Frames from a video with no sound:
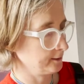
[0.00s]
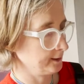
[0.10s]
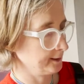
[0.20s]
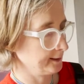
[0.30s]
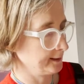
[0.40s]
her
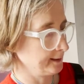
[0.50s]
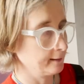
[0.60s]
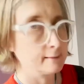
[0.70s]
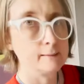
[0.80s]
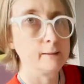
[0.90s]
like that
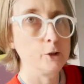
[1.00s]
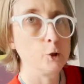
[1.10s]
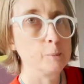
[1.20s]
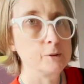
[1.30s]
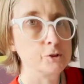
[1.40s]
and
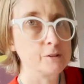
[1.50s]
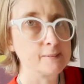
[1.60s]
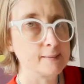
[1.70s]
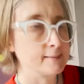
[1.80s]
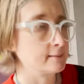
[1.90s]
hope that she
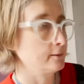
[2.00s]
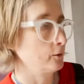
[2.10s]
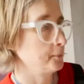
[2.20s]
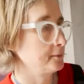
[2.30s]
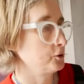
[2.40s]
sets in the right
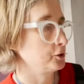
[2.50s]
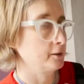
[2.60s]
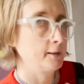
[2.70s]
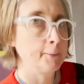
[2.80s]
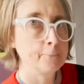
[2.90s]
position.
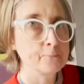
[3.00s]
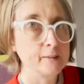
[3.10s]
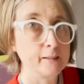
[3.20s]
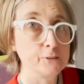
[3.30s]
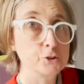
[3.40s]
And
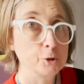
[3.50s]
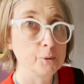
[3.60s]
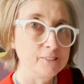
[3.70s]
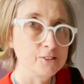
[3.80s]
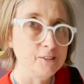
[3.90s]
I'll show her
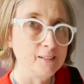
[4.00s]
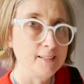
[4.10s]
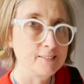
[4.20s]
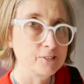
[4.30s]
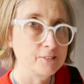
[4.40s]
to you
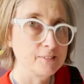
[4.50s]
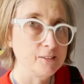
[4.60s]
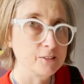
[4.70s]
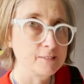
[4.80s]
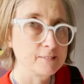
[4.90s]
later and you
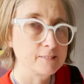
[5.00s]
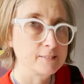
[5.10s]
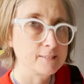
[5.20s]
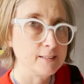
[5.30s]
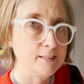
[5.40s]
can
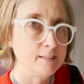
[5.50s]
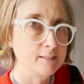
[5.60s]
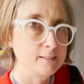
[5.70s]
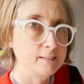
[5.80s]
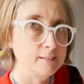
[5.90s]
see
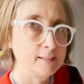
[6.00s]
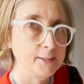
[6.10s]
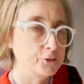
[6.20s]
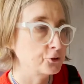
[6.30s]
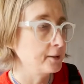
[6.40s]
how
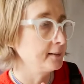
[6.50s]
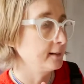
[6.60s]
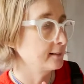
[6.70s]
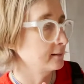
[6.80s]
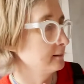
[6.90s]
straight the
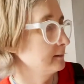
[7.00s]
legs are.